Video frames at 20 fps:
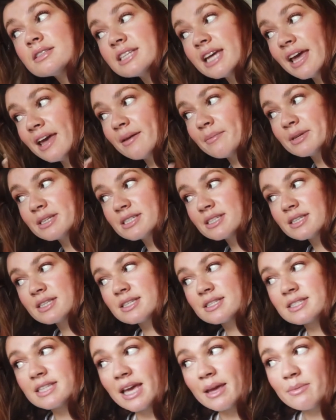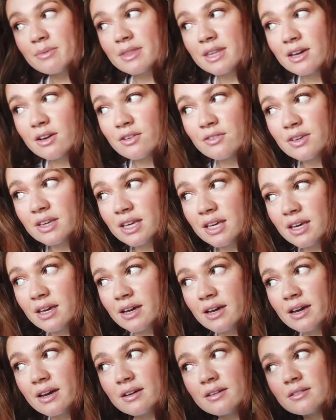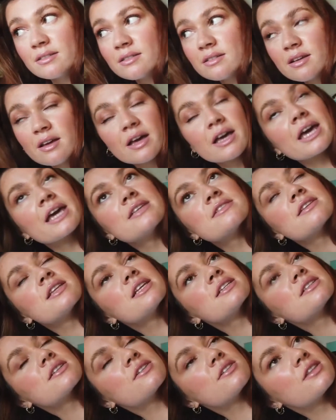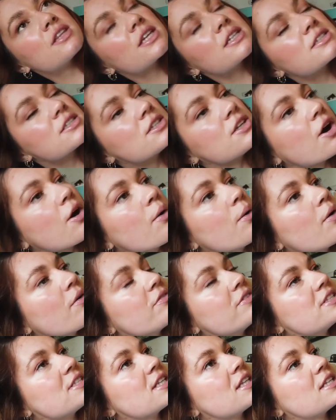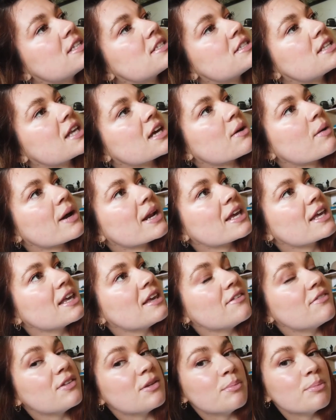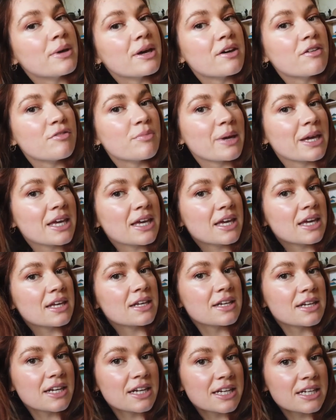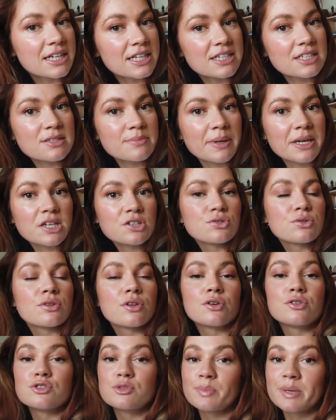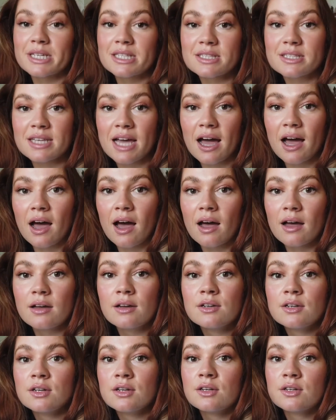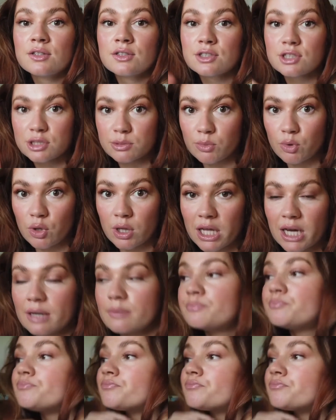Damn, it did the same thing over here. Okay, so that's a good thing to know. Obviously this is like quite a heavy bit of my head, and I need to make sure those bits are smaller.